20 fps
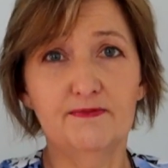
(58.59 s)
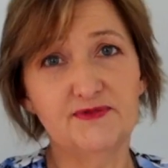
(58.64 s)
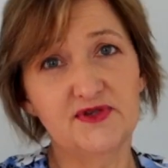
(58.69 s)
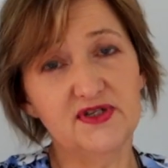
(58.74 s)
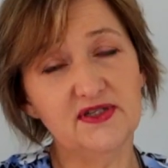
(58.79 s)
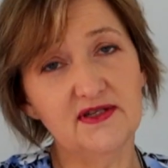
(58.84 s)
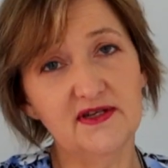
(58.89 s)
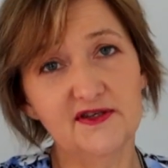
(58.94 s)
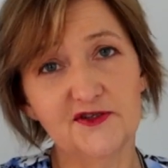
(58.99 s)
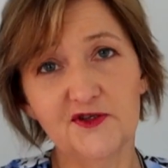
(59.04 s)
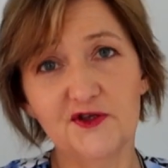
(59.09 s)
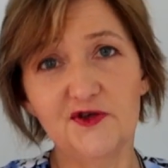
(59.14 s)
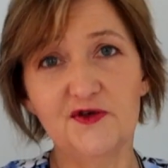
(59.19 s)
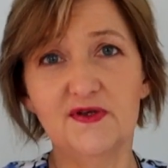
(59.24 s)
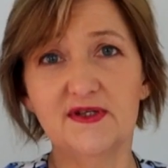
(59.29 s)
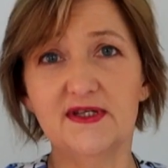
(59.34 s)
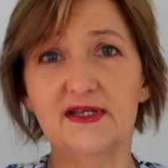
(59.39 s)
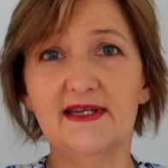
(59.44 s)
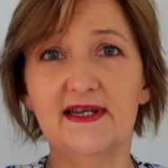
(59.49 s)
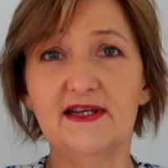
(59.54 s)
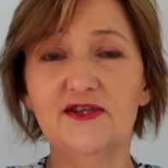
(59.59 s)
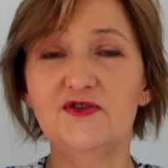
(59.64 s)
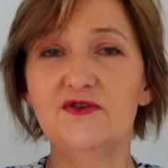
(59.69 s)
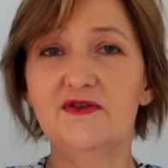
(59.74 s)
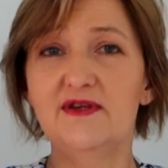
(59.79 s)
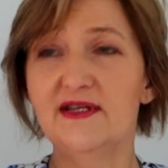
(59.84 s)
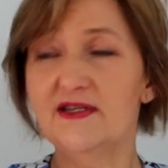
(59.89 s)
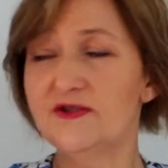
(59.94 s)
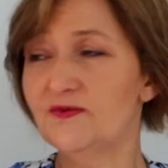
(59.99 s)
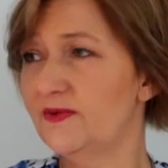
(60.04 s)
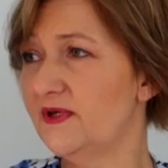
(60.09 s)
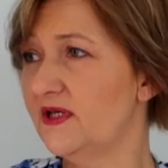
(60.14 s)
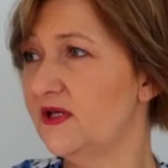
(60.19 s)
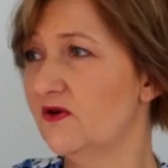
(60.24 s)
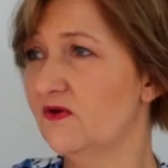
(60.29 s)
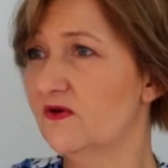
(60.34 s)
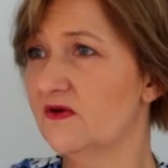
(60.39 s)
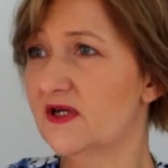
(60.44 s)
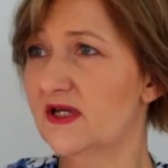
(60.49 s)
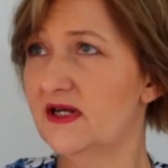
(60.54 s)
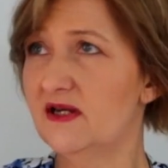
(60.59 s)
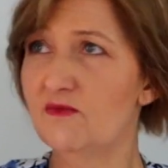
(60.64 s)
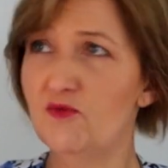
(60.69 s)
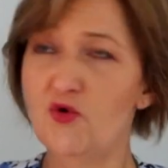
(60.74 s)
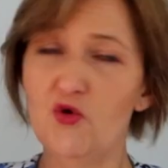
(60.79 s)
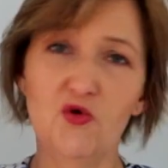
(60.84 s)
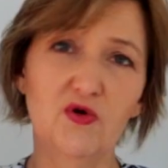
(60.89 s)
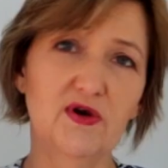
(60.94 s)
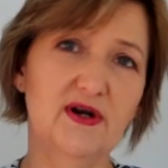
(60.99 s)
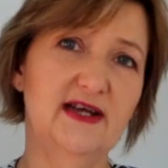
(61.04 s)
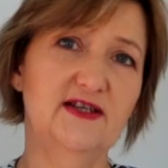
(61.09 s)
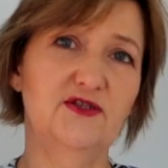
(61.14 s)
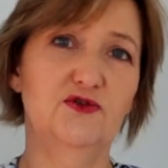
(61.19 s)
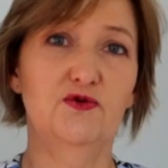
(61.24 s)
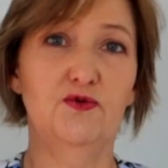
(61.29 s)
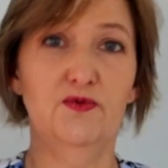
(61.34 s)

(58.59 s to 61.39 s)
Just excuse it. As soon as we are getting more organized,